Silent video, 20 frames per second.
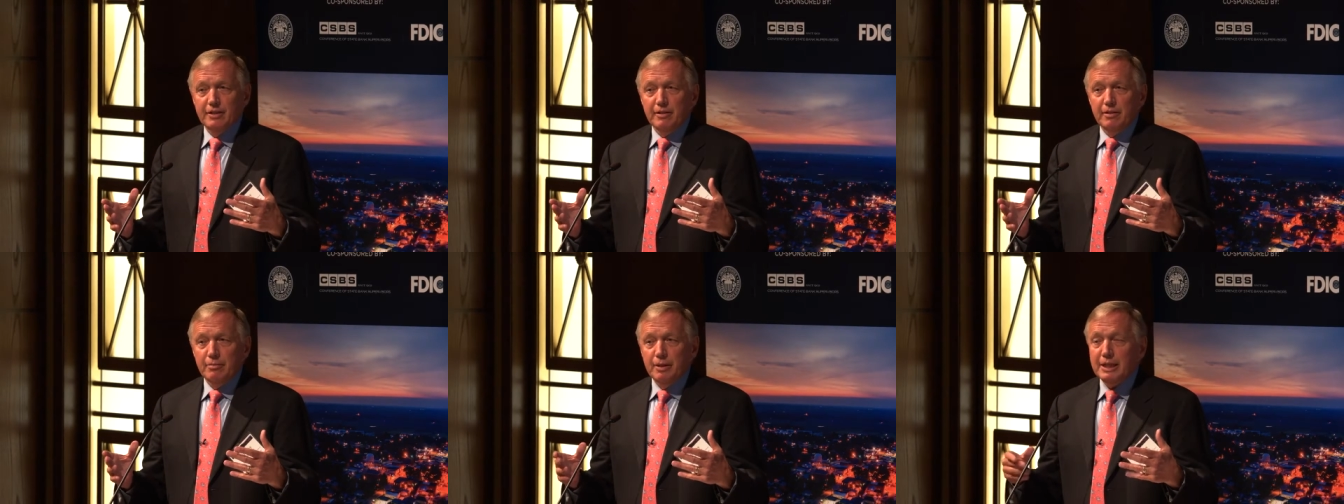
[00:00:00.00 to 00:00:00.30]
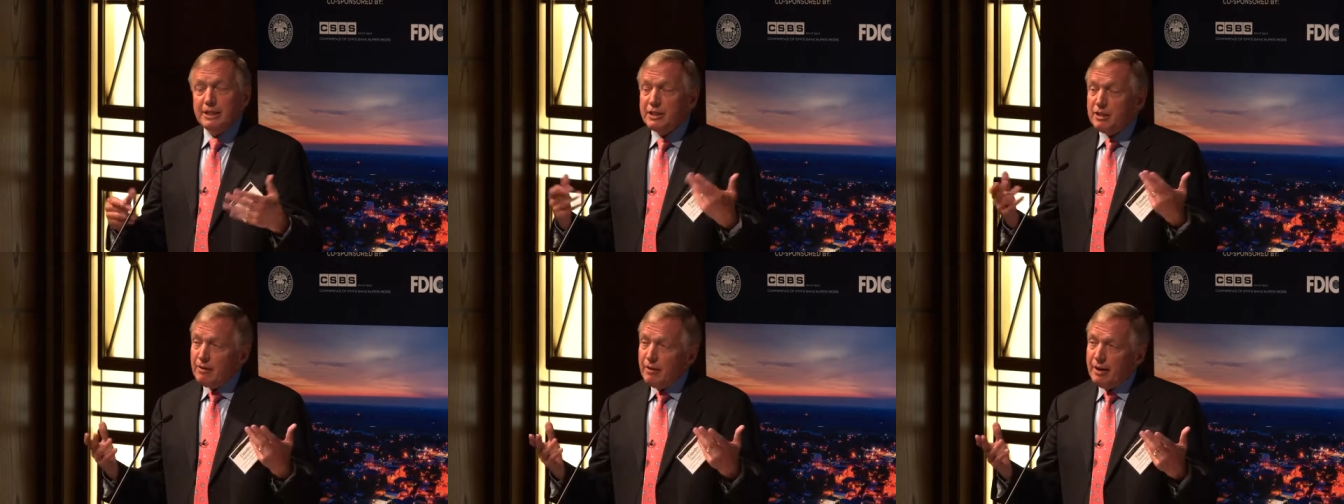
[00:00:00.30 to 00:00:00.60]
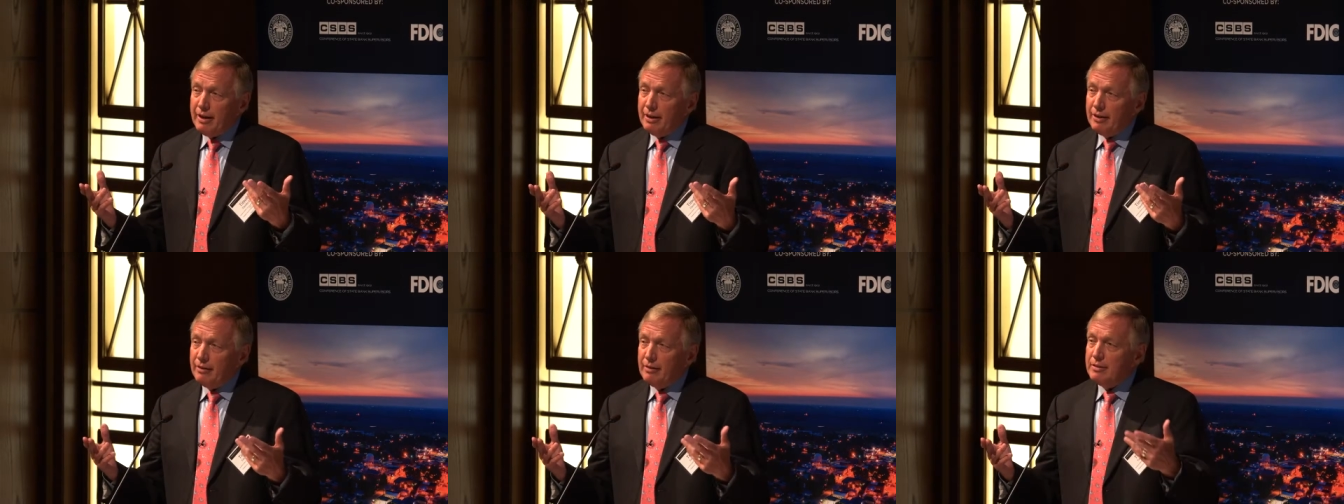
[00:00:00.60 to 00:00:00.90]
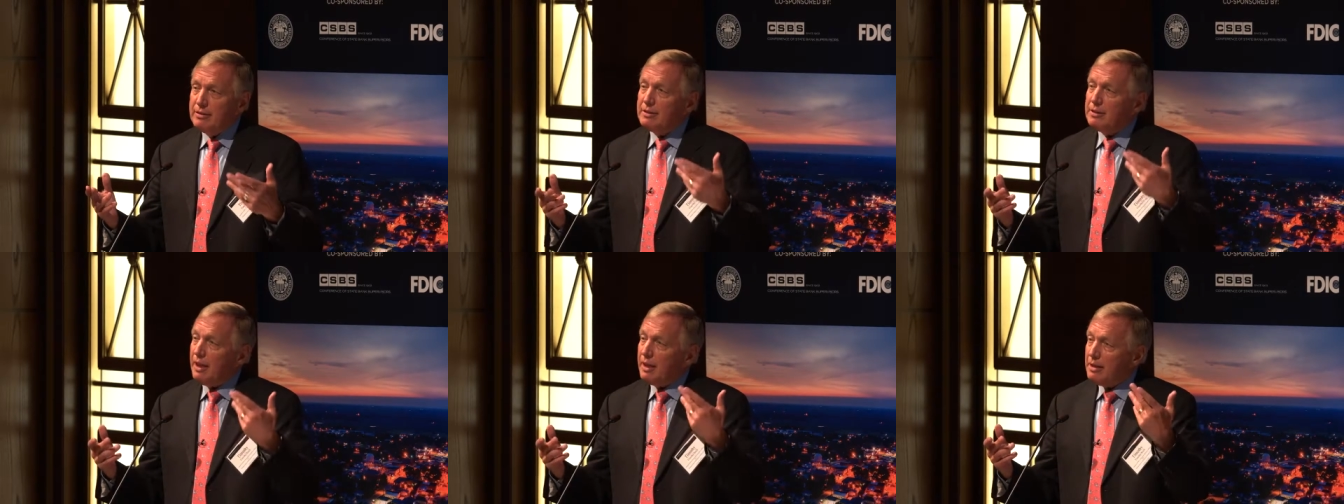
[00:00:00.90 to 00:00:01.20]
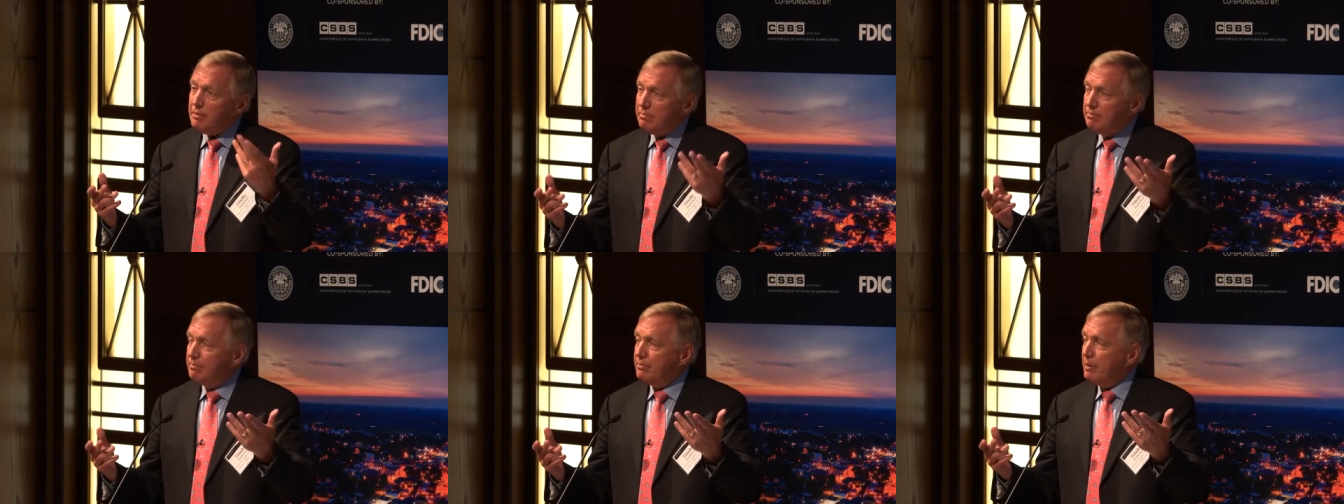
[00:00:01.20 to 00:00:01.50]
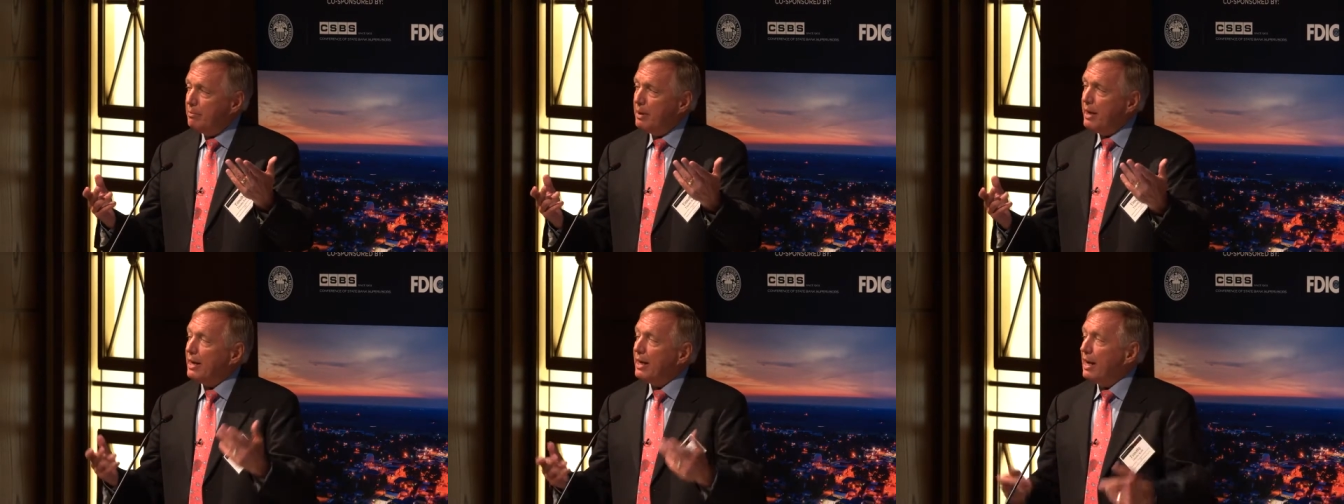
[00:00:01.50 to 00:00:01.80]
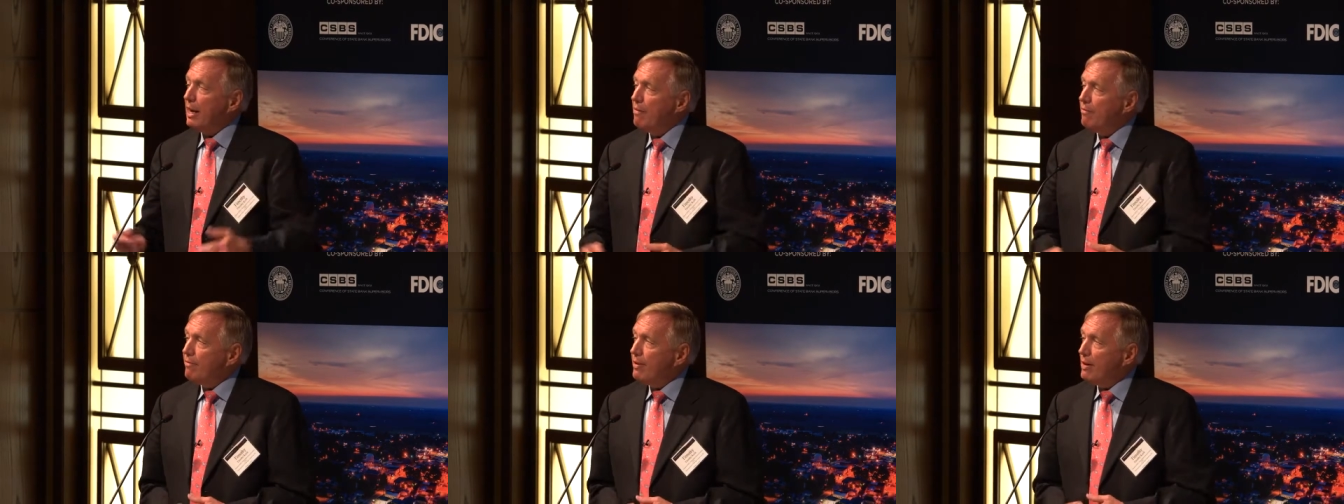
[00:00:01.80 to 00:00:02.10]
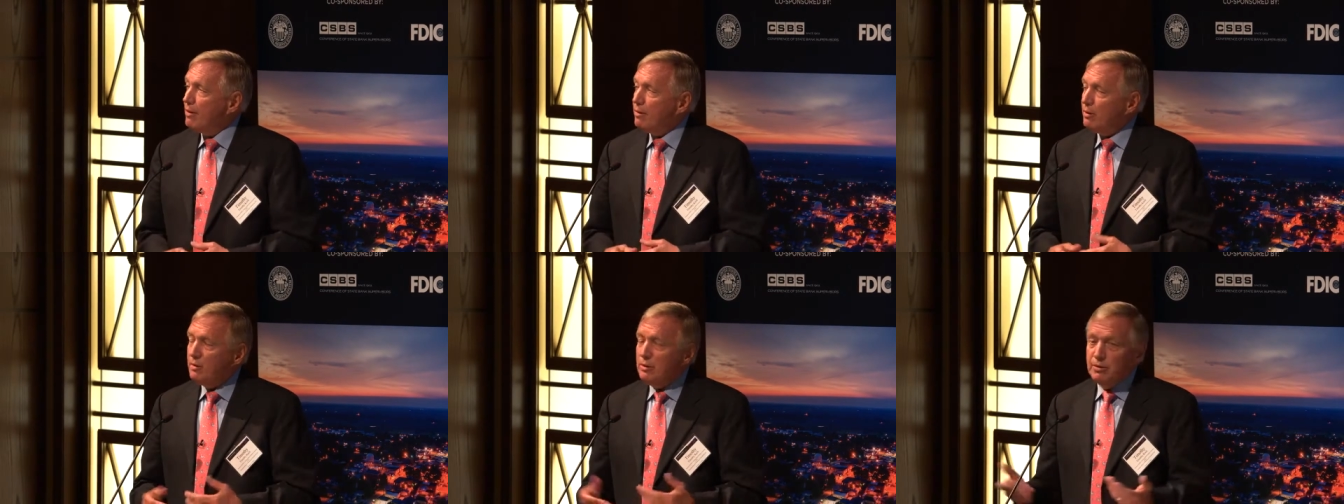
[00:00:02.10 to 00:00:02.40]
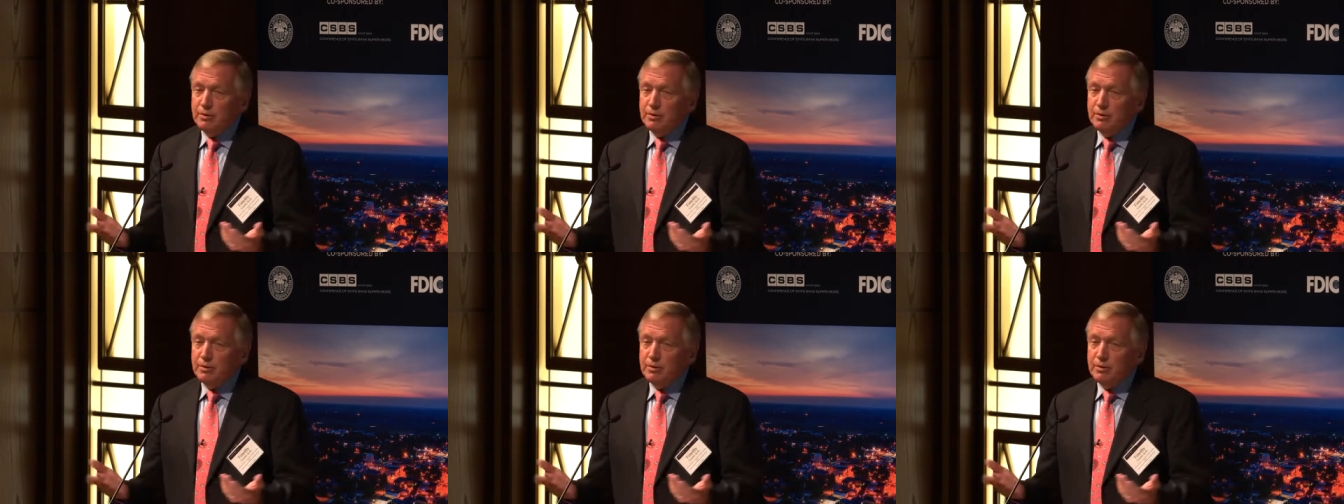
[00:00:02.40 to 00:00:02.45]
of the biggest credit unions like the Pentagon Federal,